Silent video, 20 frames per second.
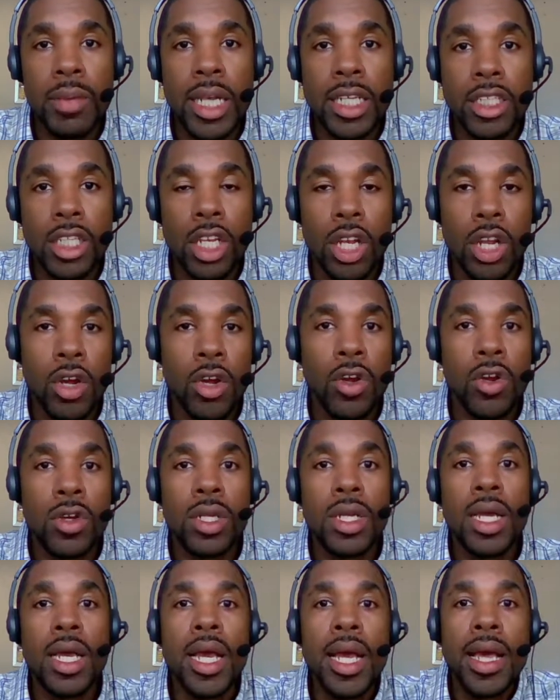That's
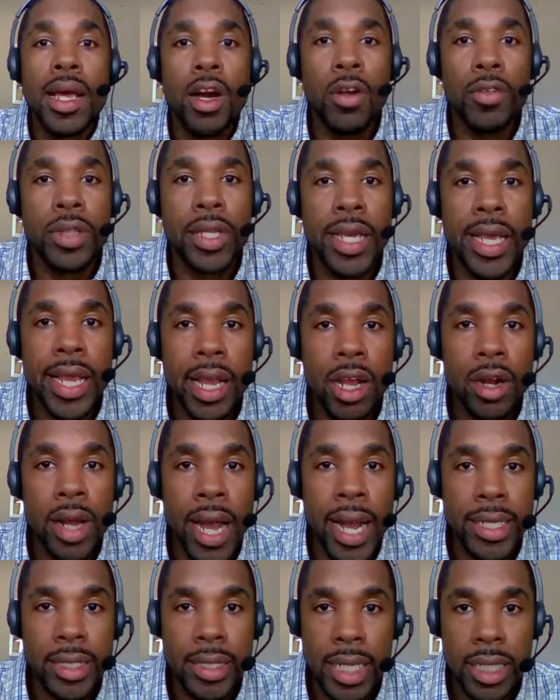
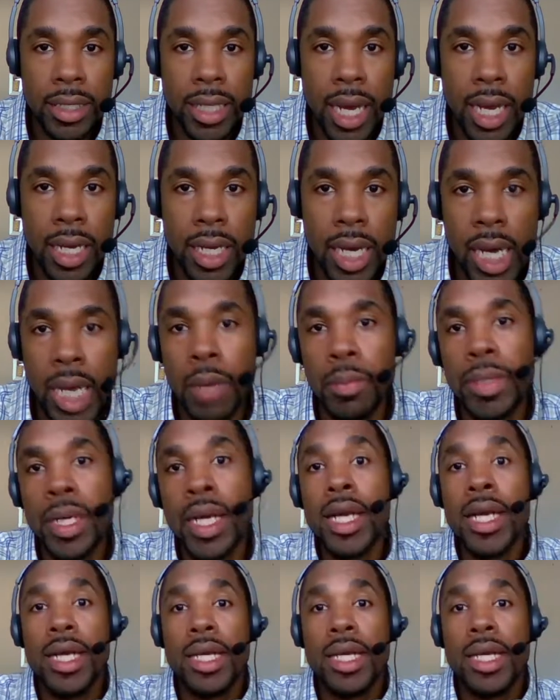learnhealthcareIT.com.